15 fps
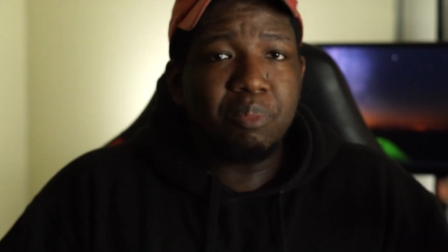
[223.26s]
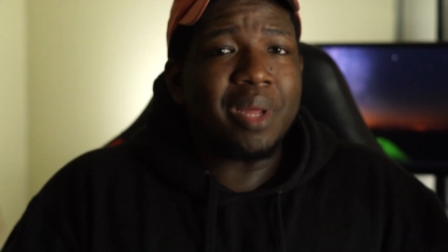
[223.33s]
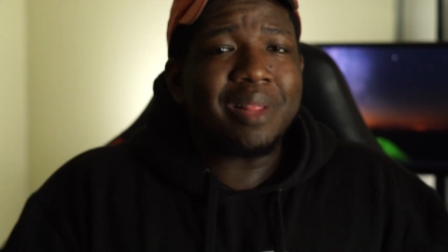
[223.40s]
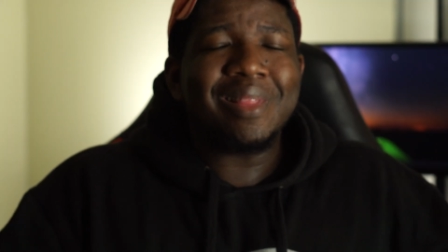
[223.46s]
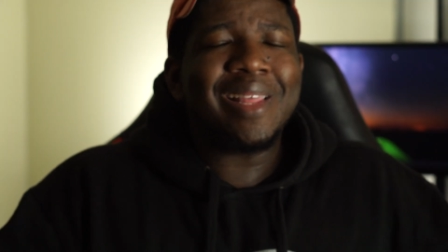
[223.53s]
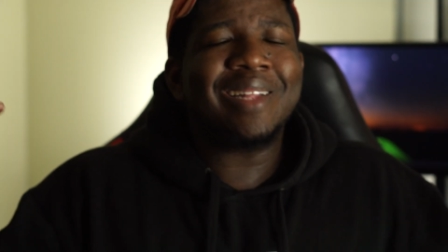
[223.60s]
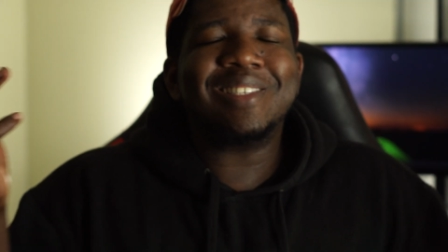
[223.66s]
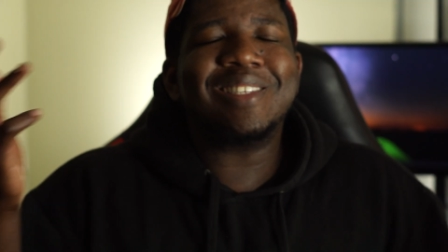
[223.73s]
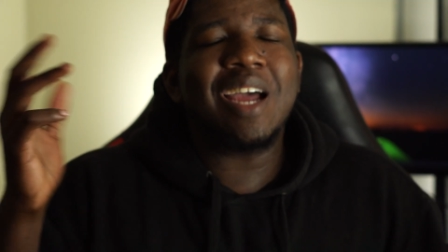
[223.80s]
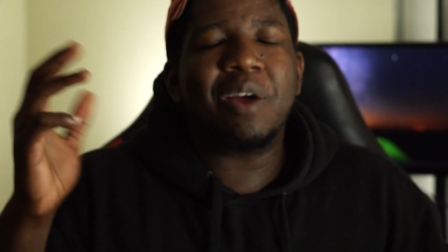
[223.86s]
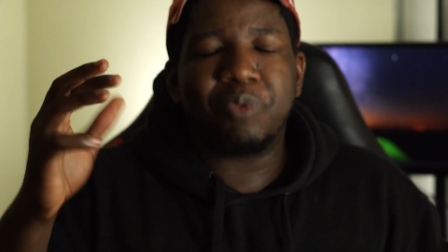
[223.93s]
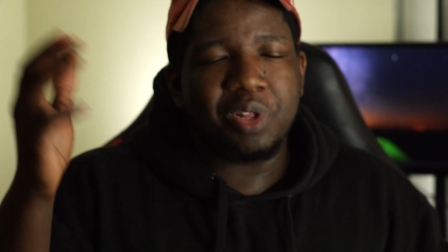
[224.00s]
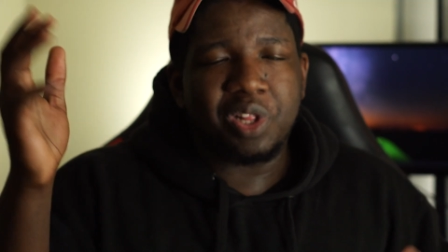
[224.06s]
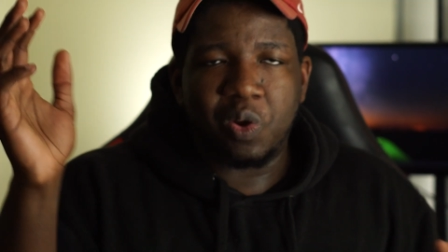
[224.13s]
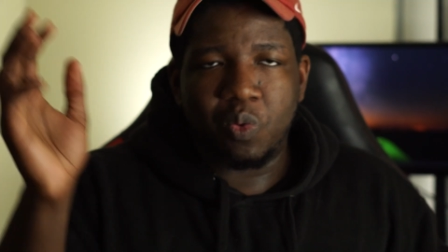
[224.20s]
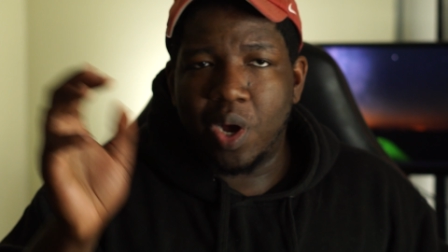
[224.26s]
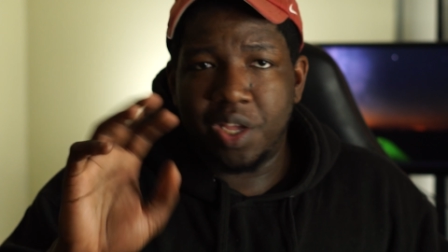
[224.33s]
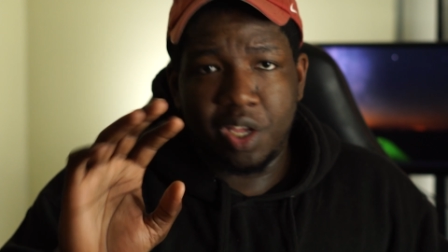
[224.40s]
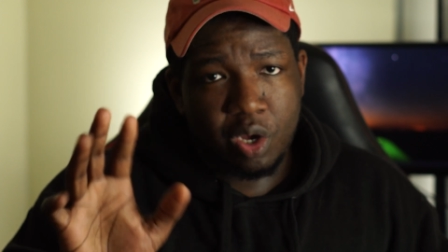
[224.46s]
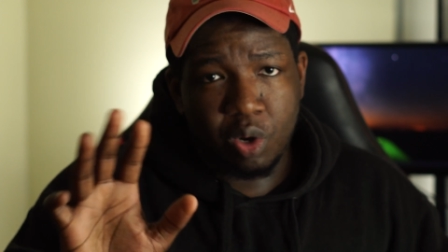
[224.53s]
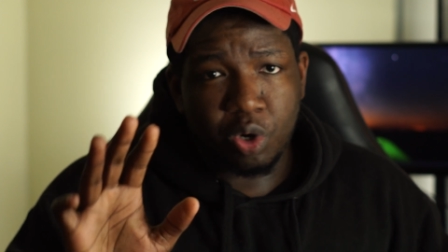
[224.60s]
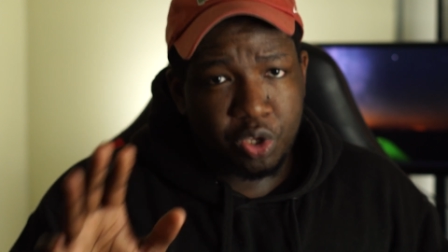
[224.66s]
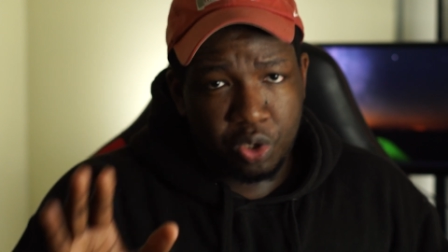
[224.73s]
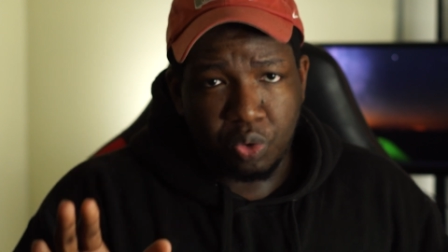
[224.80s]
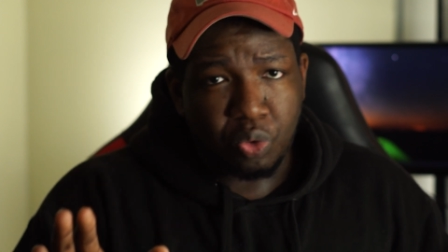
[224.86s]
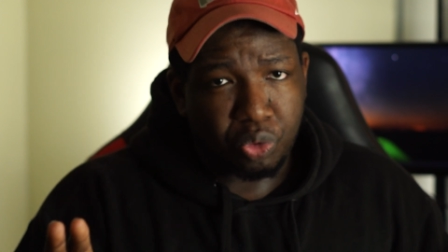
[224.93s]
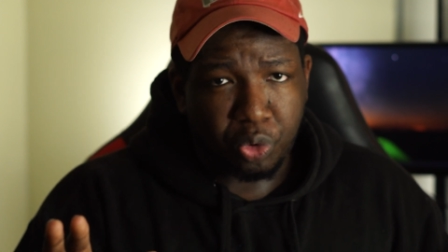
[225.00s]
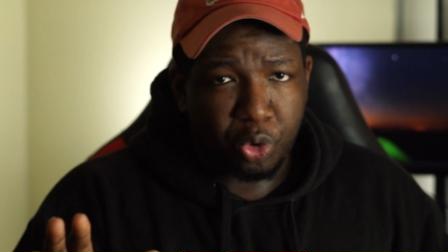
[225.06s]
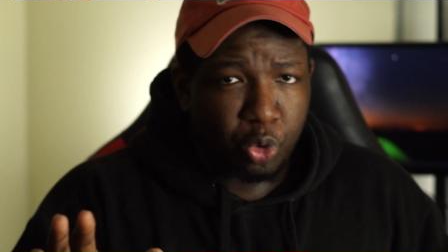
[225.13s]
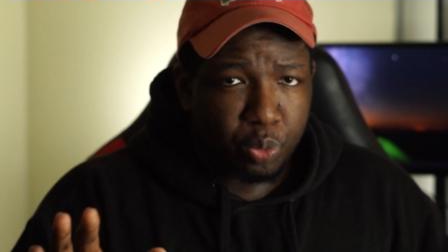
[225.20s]
But that's not really why you go to
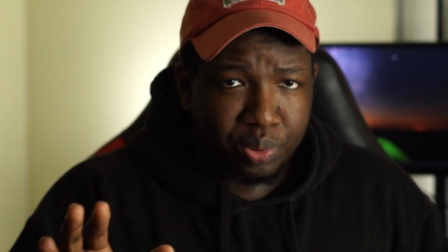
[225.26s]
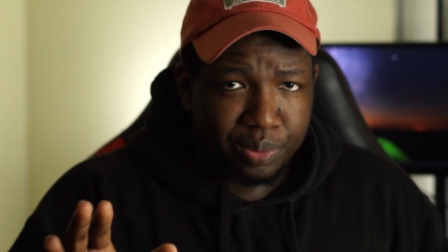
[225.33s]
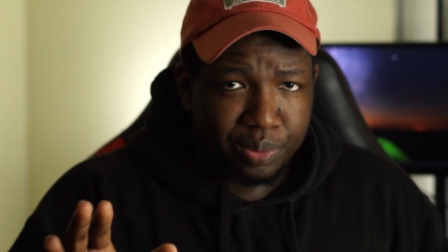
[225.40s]
youth group.